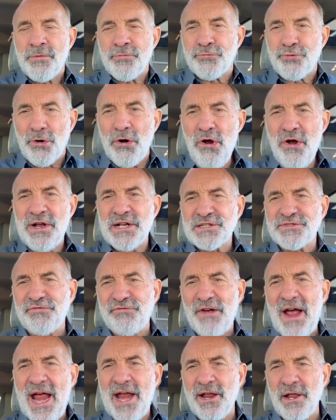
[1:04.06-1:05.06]
through his
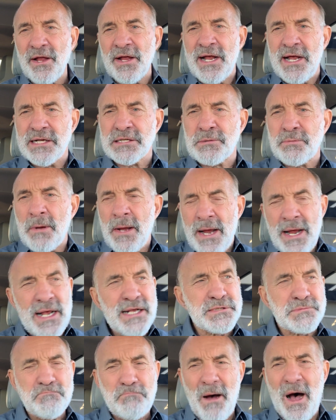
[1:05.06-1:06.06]
veil, his,
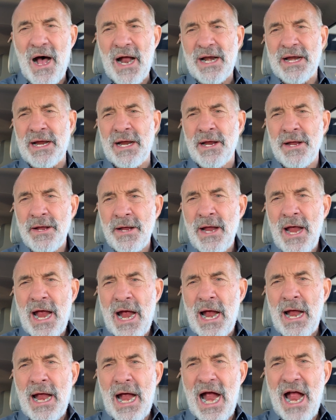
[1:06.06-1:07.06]
his body
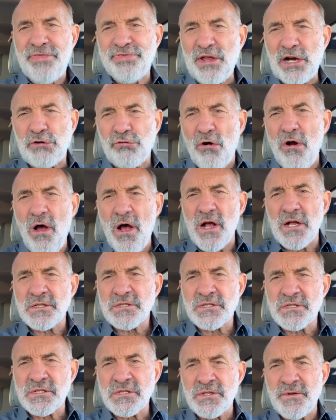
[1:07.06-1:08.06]
at the
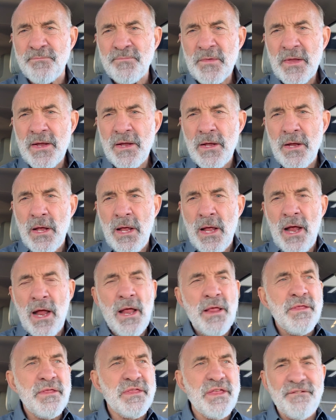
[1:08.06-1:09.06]
cross.
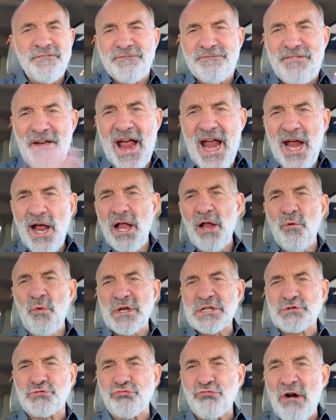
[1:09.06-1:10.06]
The veil
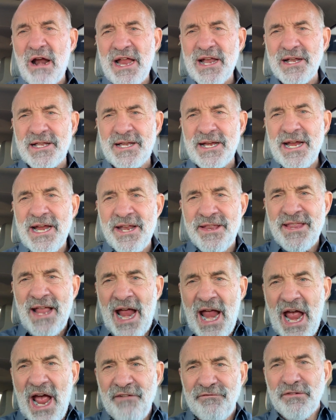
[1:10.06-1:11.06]
was rent in the
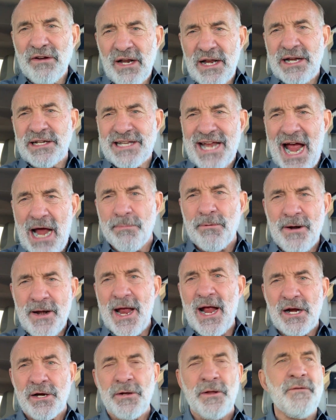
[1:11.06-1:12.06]
heavenly
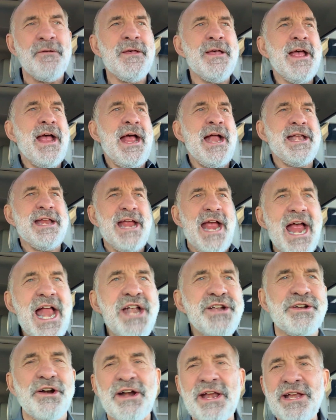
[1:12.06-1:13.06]
tabernacle and he
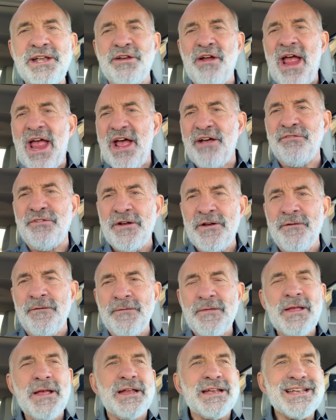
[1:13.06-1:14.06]
entered into heaven
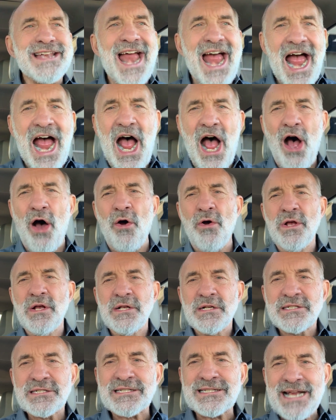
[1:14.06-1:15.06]
now
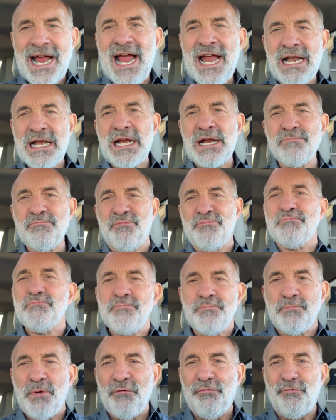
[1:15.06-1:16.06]
standing
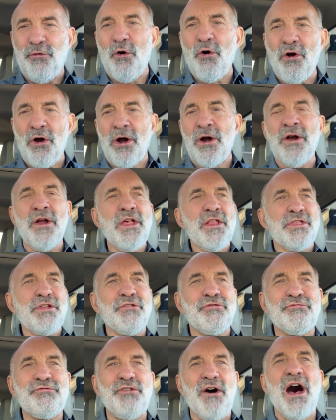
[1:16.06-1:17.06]
before the
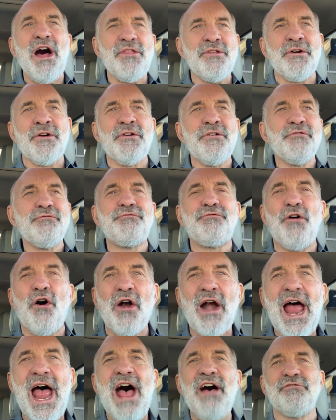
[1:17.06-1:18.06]
Father
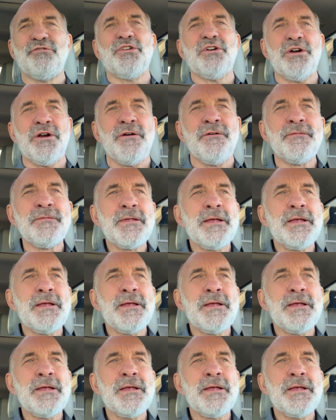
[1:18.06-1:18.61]
forever